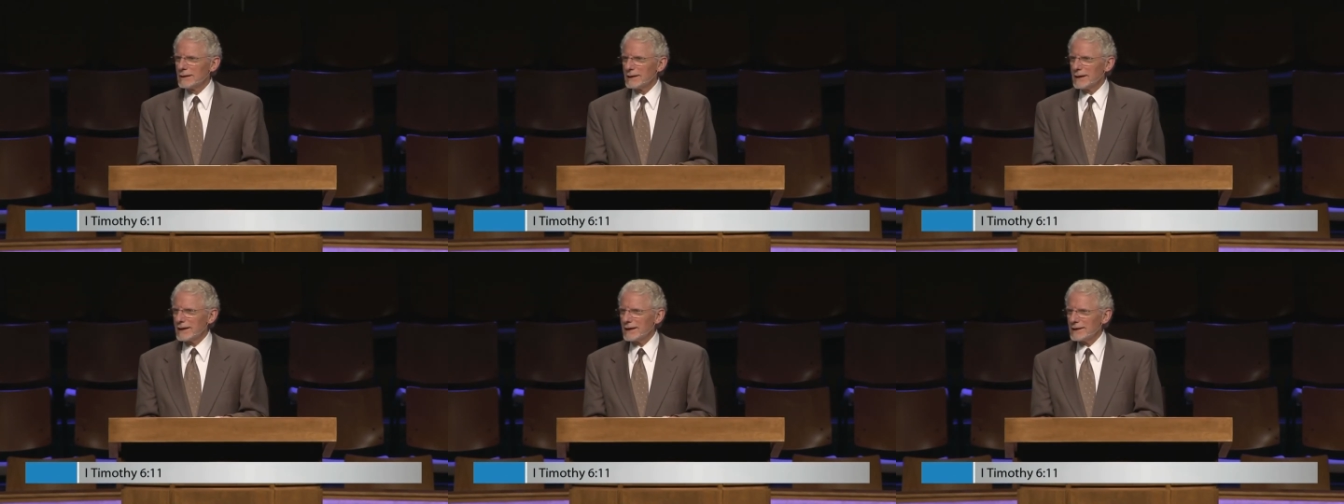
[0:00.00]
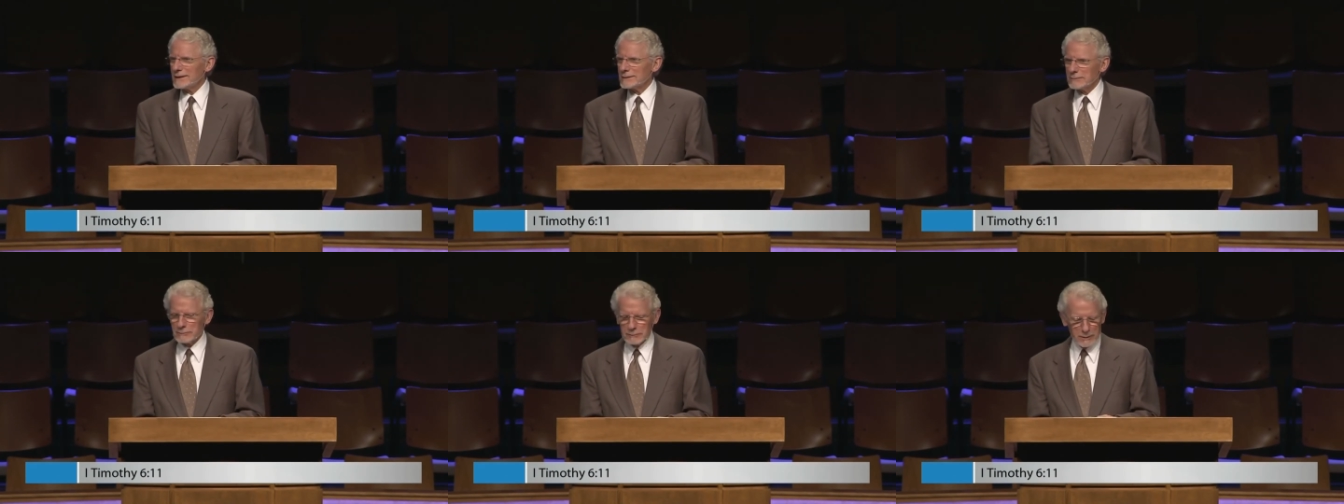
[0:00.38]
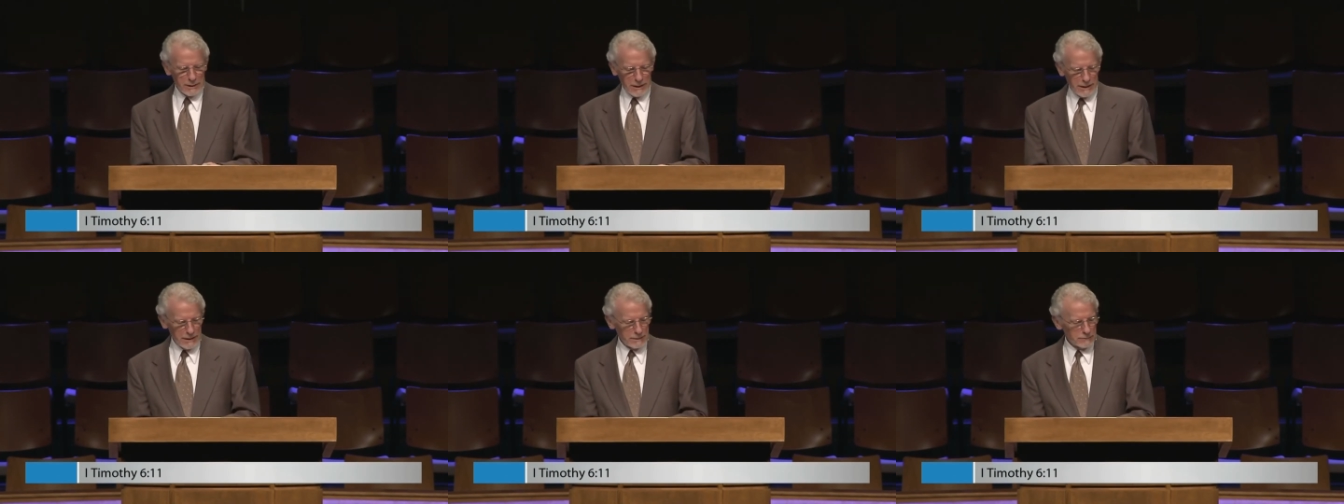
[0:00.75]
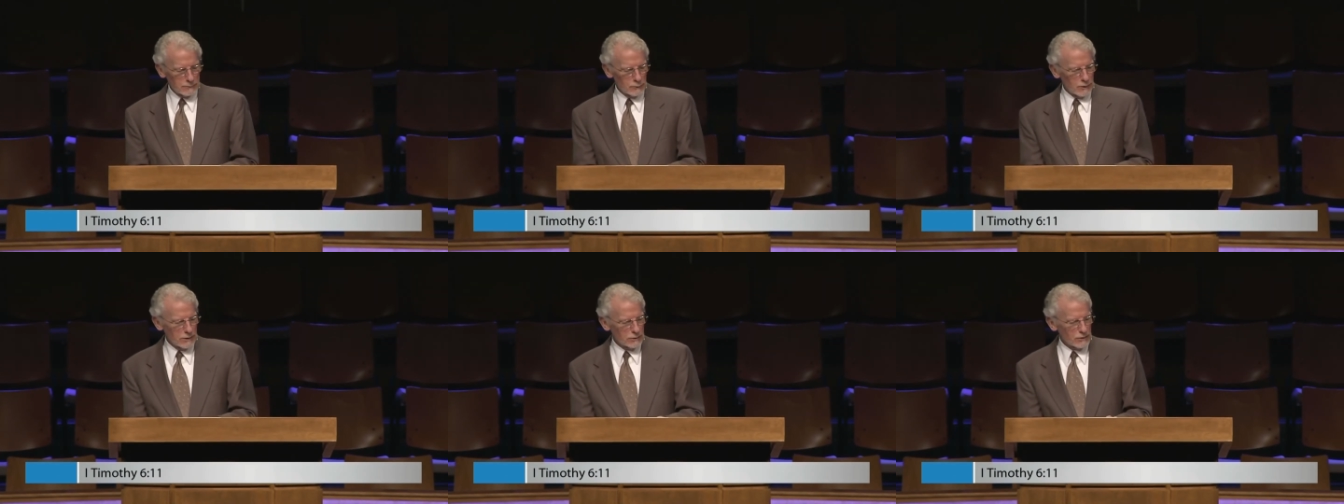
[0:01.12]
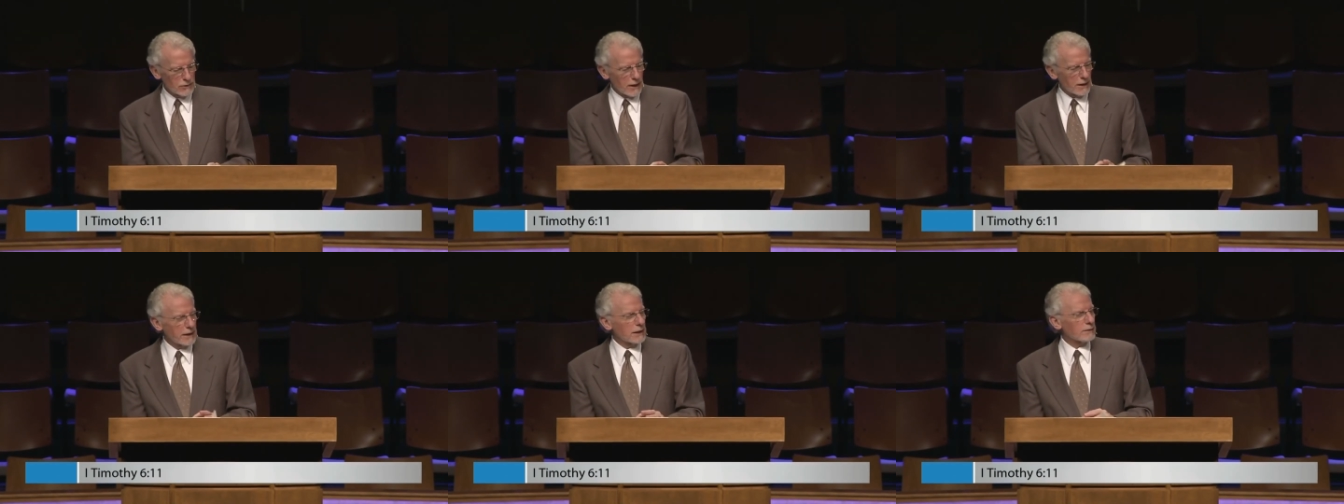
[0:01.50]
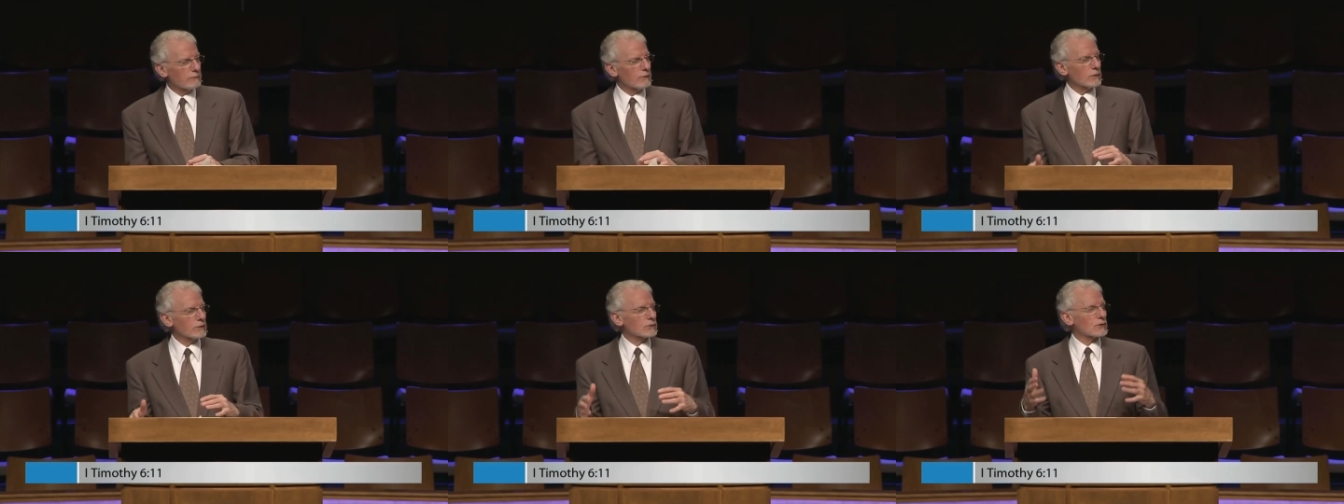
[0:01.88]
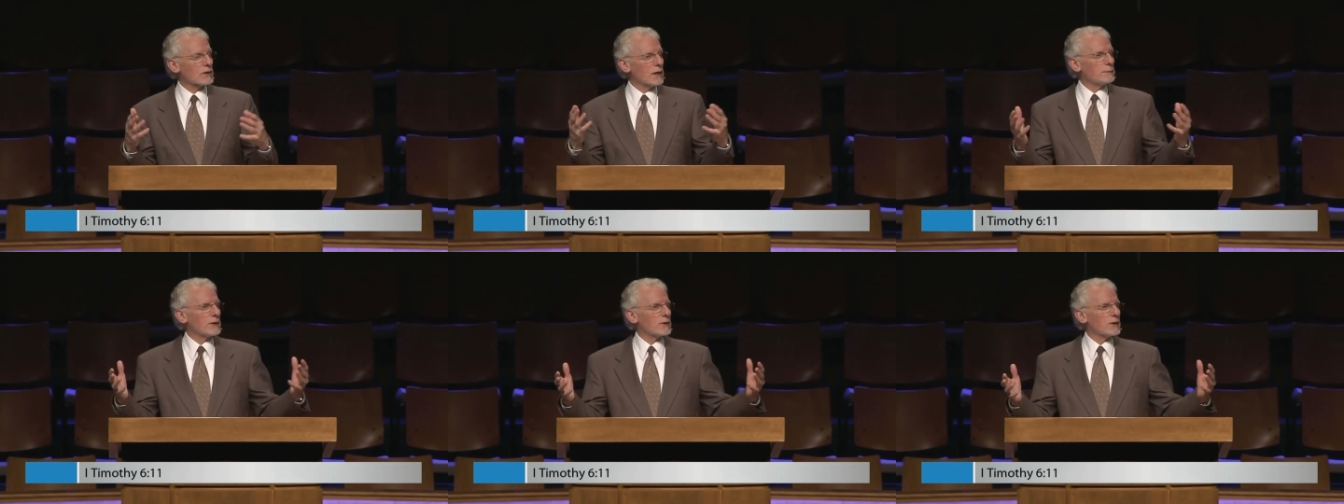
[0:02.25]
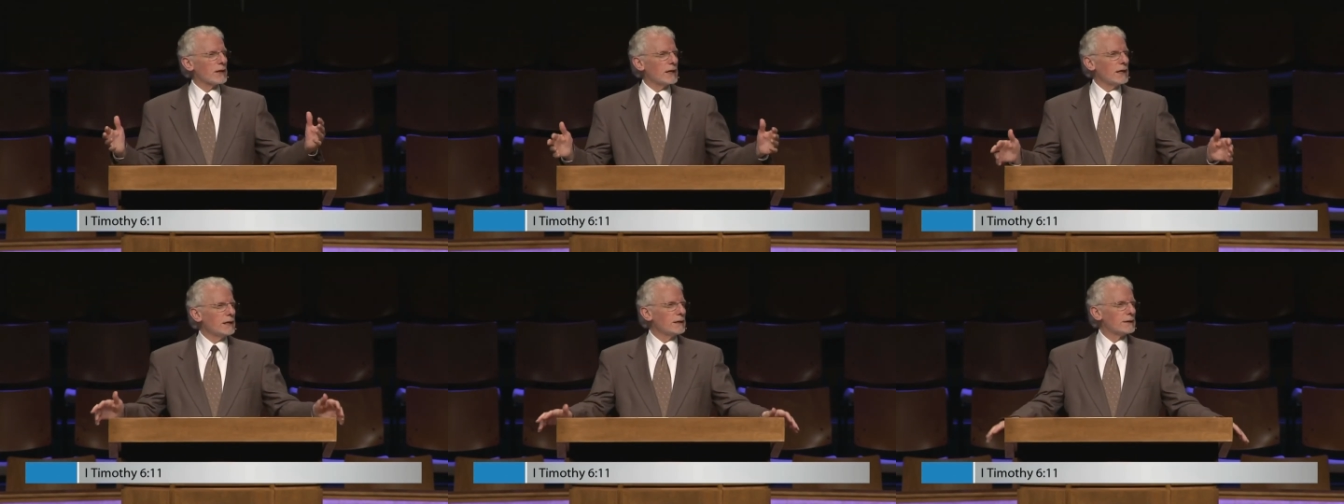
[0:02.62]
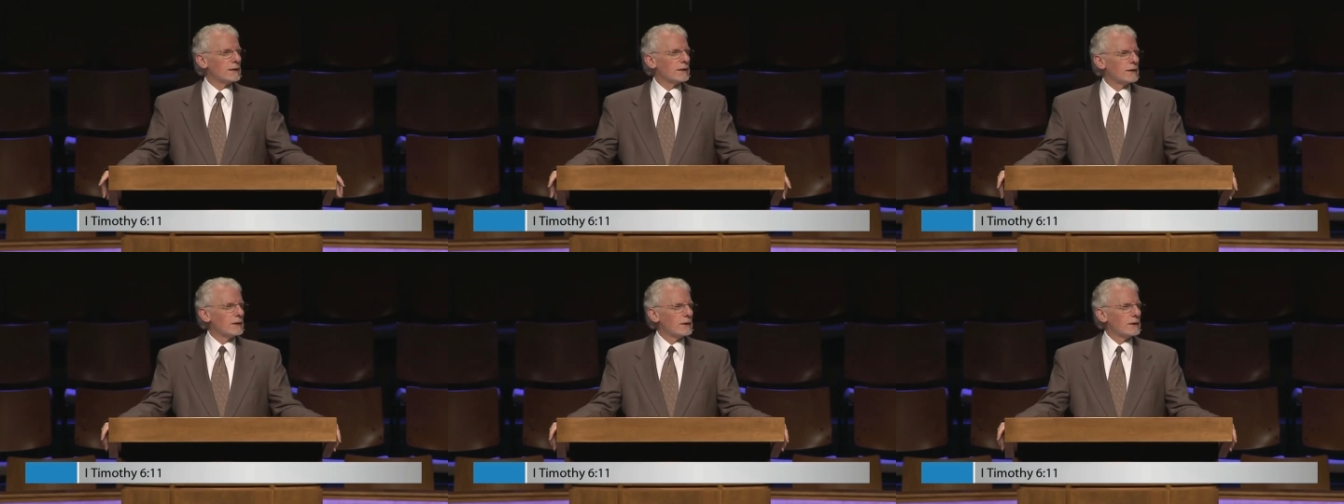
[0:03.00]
Uh, when we are studying First Timothy,